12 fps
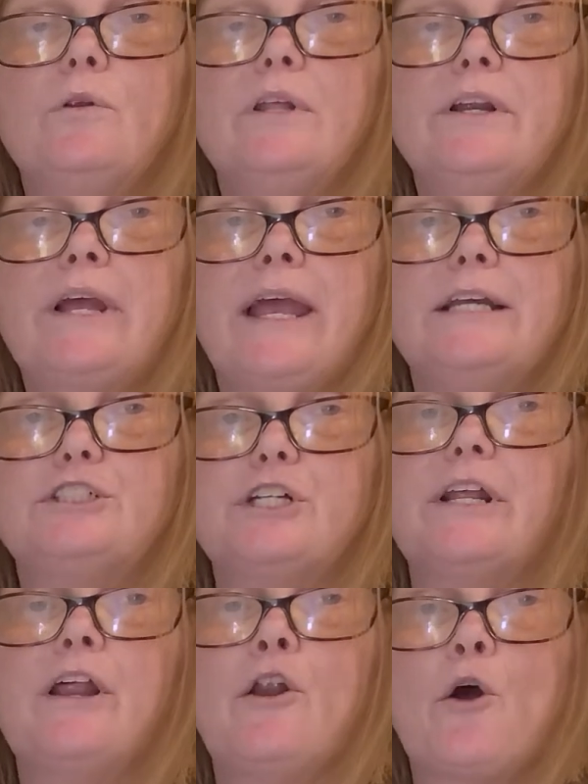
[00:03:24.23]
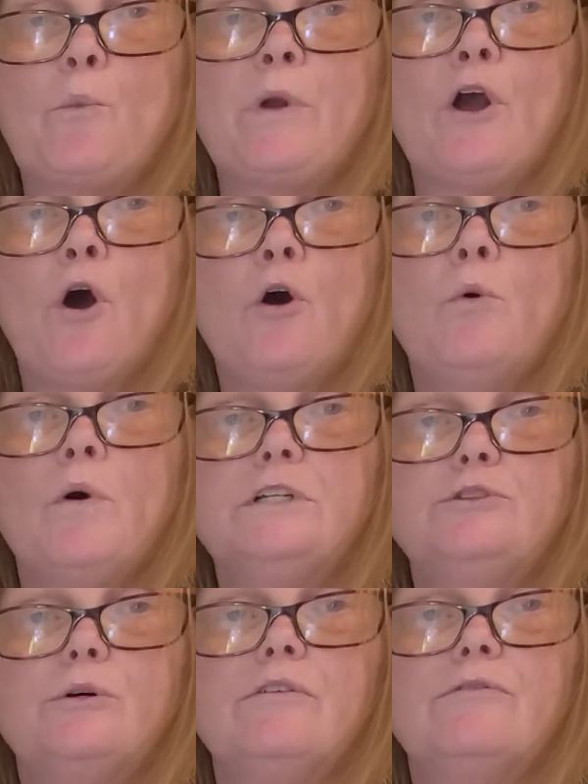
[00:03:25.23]
litigation, and we all want
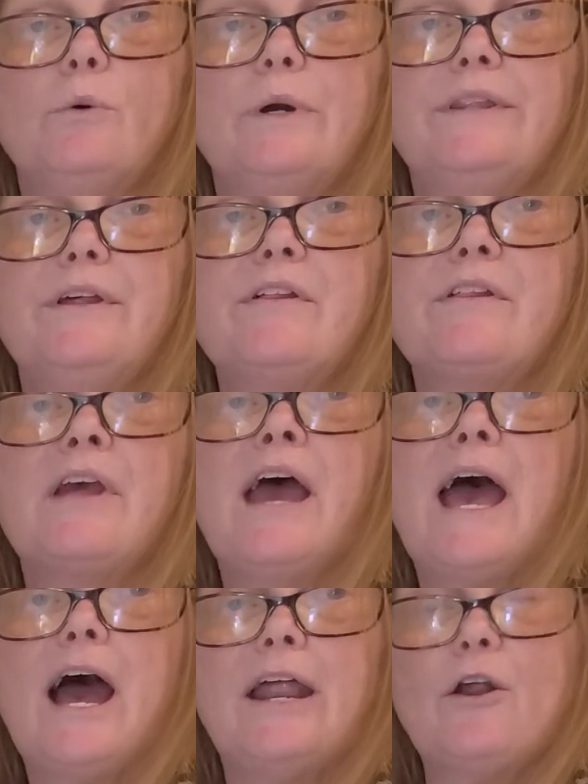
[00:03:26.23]
to avoid this at